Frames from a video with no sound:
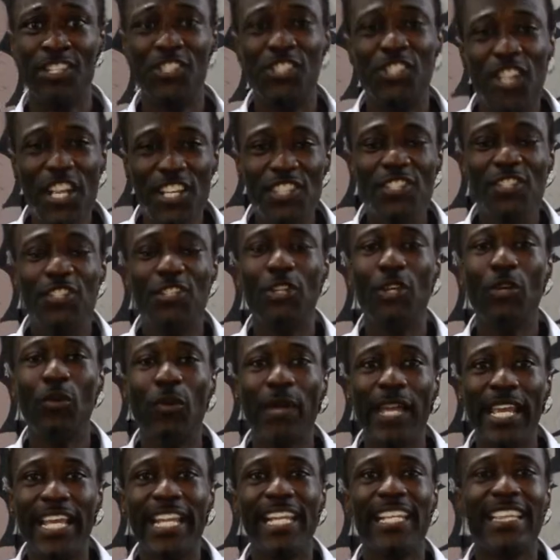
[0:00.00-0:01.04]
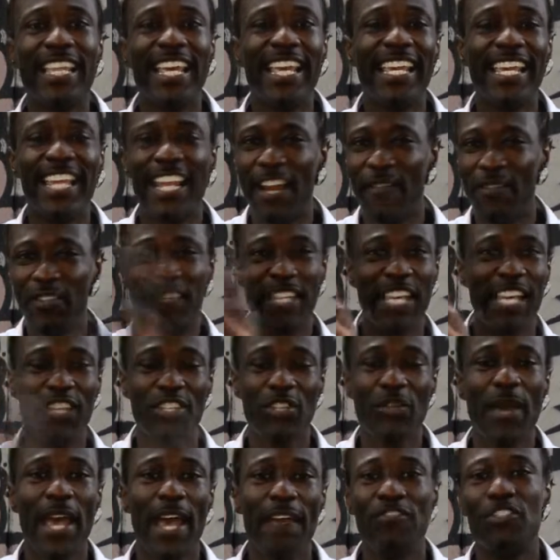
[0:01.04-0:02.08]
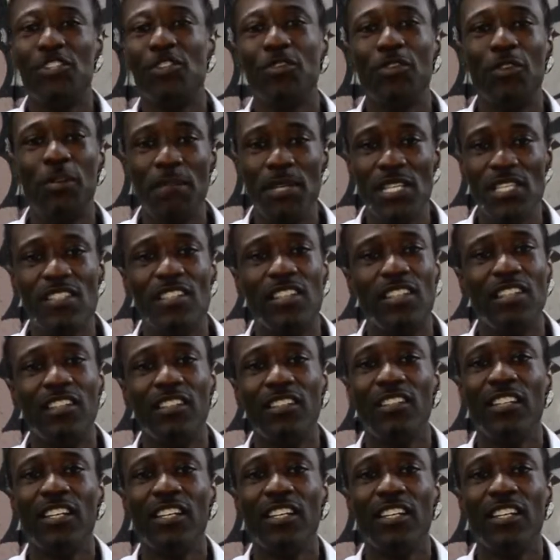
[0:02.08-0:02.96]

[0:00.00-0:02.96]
Just do anything and everything you have to do to be seen,